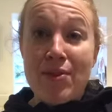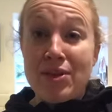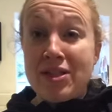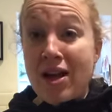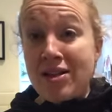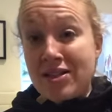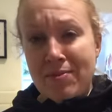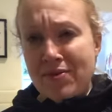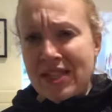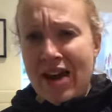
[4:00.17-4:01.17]
and there was
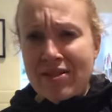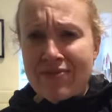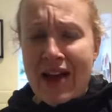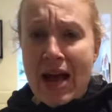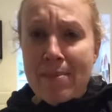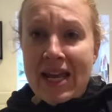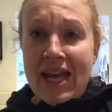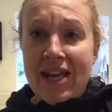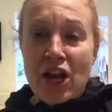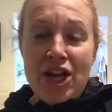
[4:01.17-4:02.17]
some of Sarah's
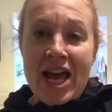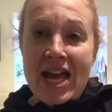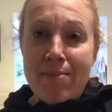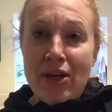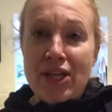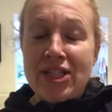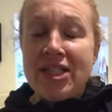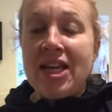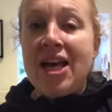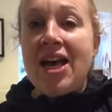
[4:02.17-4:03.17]
family and her neighbours.